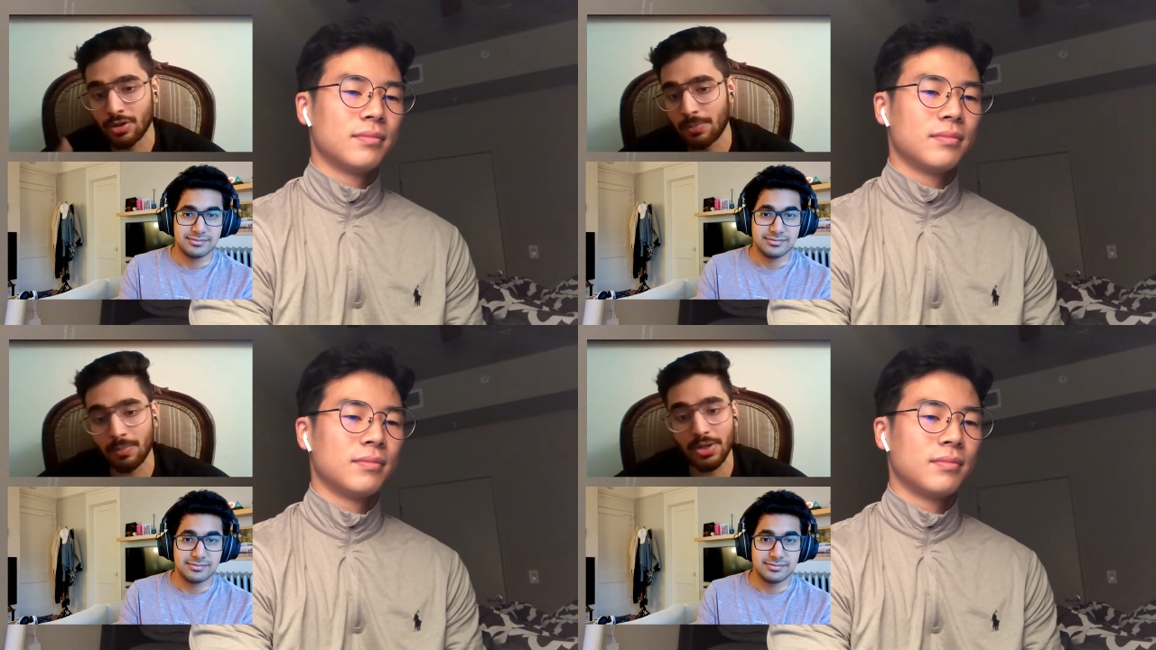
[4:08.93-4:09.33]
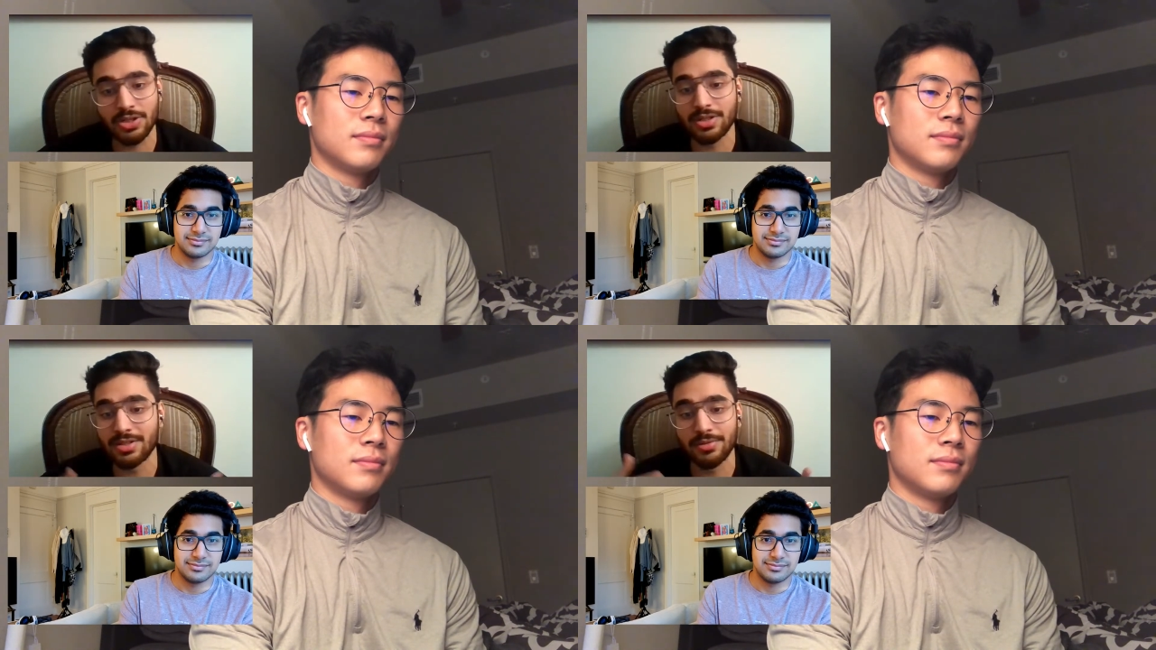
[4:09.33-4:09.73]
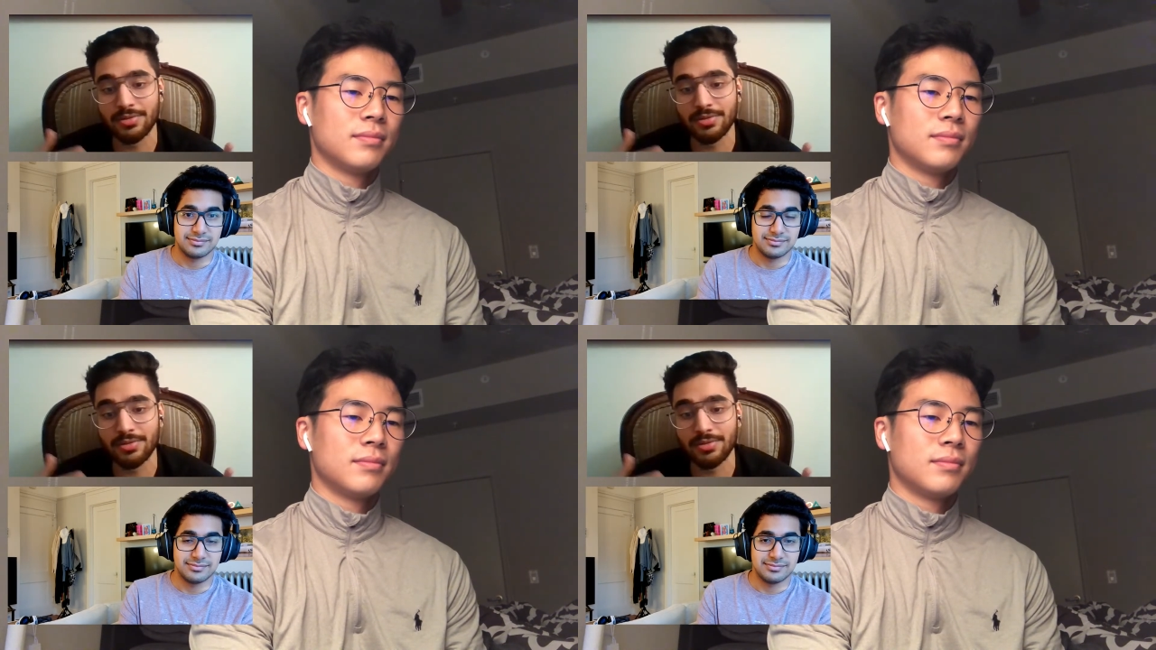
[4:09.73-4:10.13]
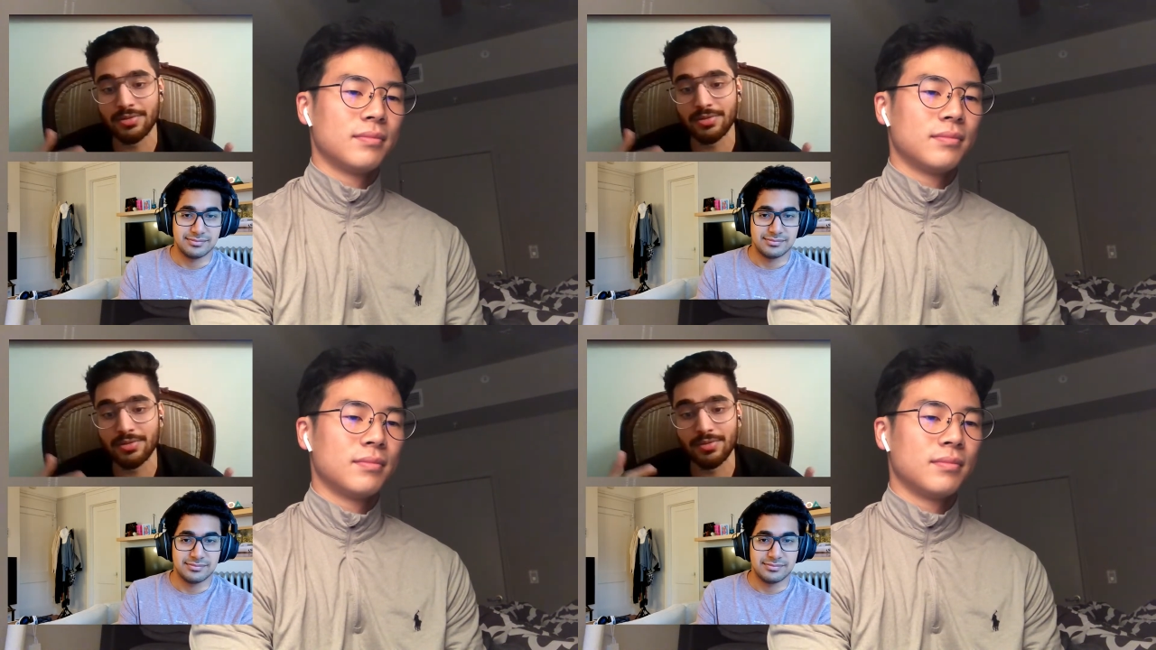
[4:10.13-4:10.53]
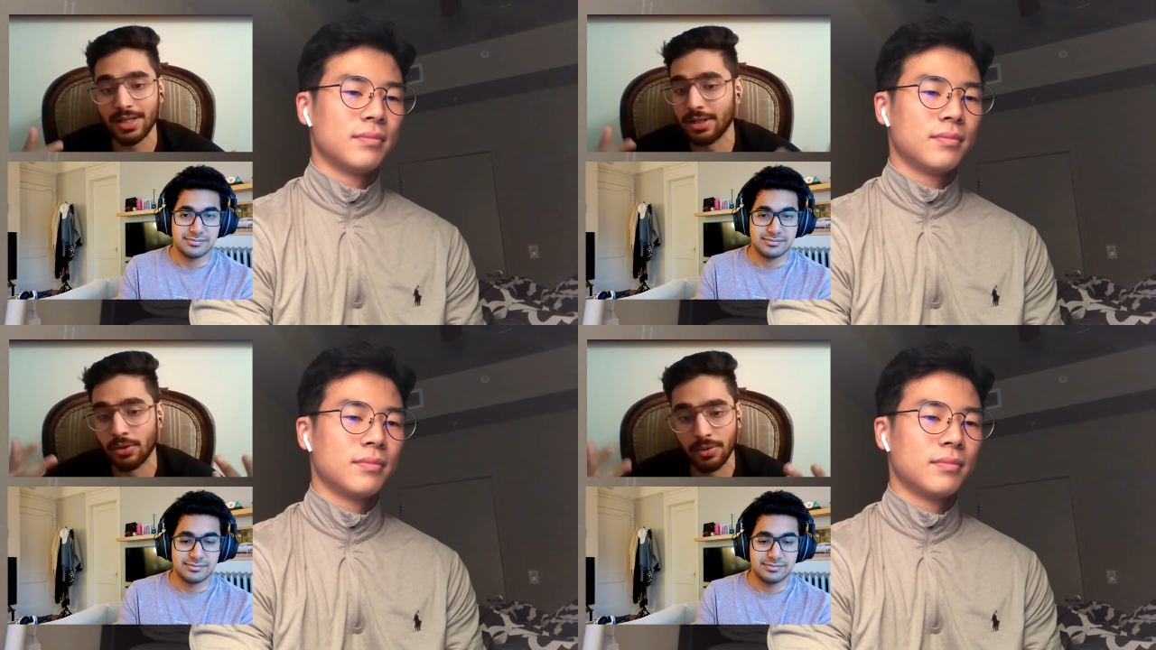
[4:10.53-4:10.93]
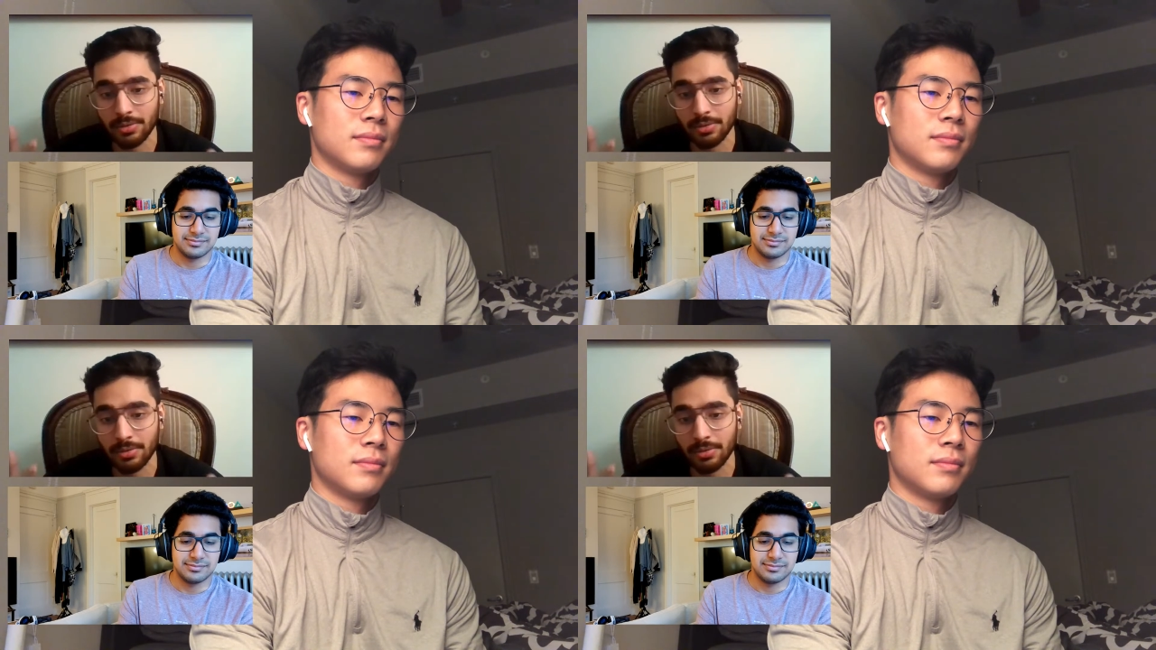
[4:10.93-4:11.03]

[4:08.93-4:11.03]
Speaker 1: of but not but the general population doesn't really know